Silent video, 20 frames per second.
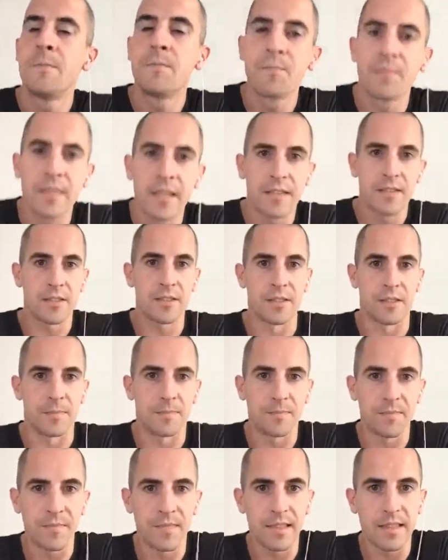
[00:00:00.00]
So
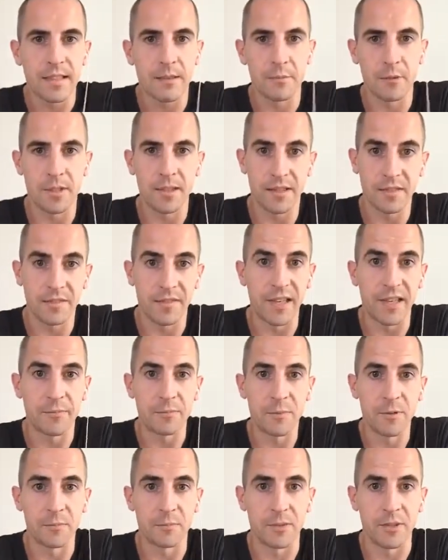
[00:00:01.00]
what are the 5
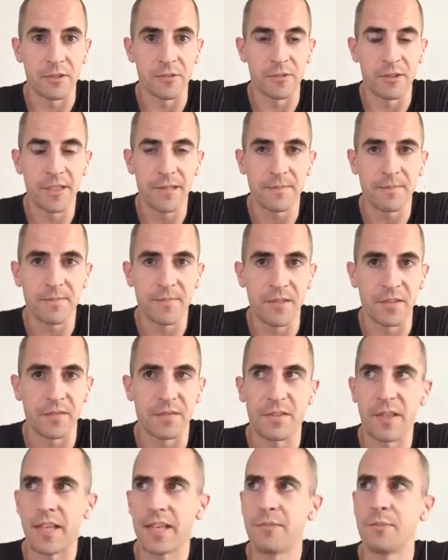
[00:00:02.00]
movements, right? The
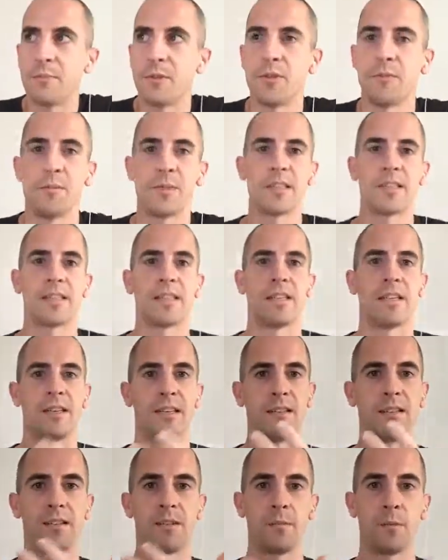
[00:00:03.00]
5 movements
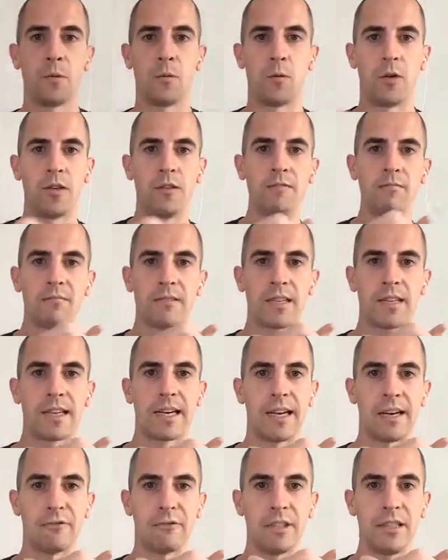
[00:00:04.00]
are: number 1,
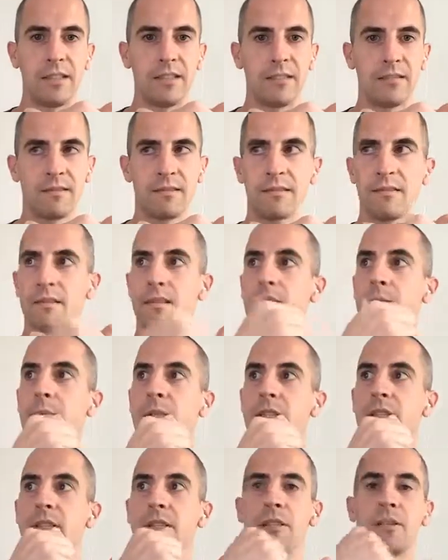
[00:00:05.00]
carry; number
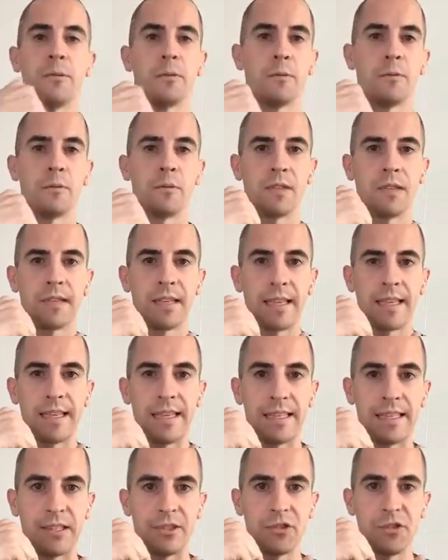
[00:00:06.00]
2,
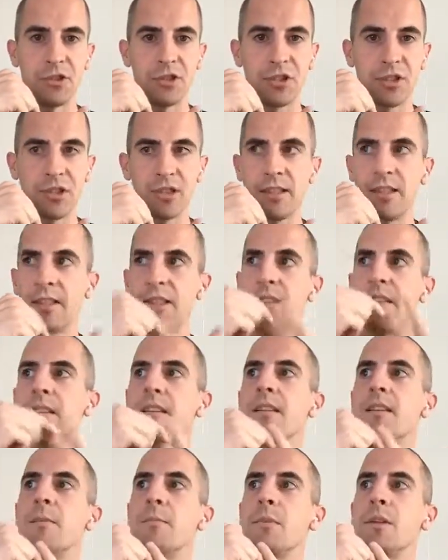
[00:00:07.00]
hinge;
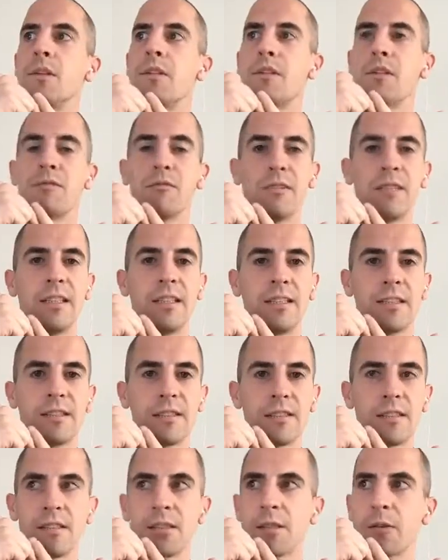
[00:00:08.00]
number 3,
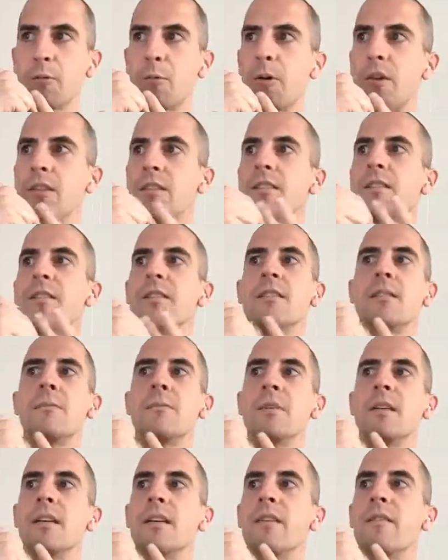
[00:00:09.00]
squat;
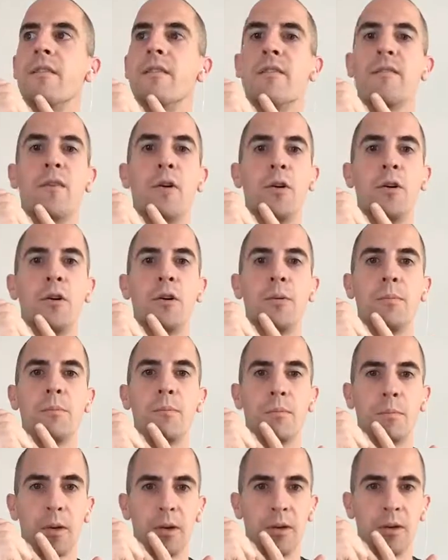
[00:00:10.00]
number 4,
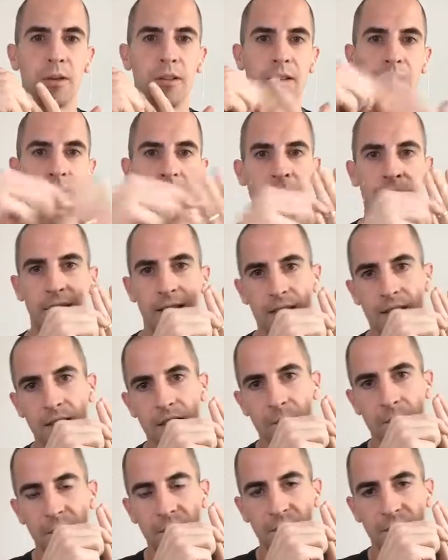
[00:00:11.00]
pull;
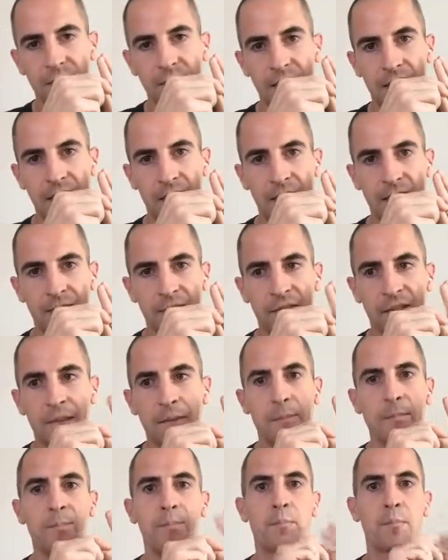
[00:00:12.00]
number 5,
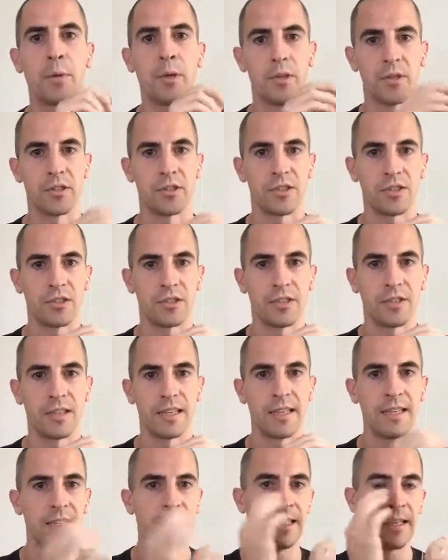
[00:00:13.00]
push.
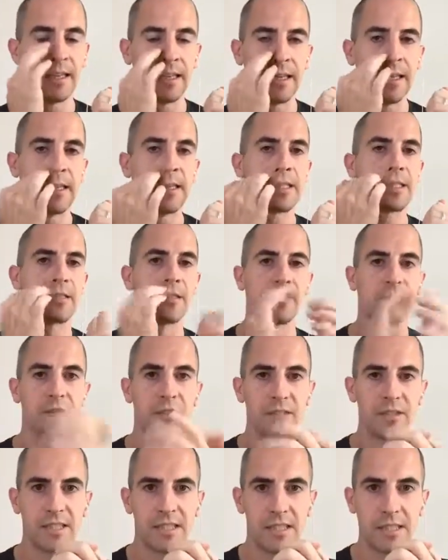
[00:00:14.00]
Okay, so
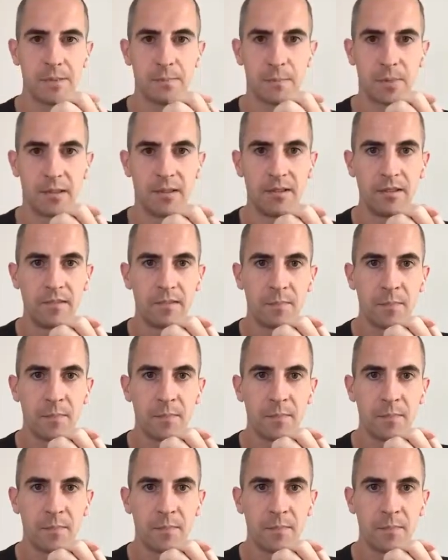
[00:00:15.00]
very simple.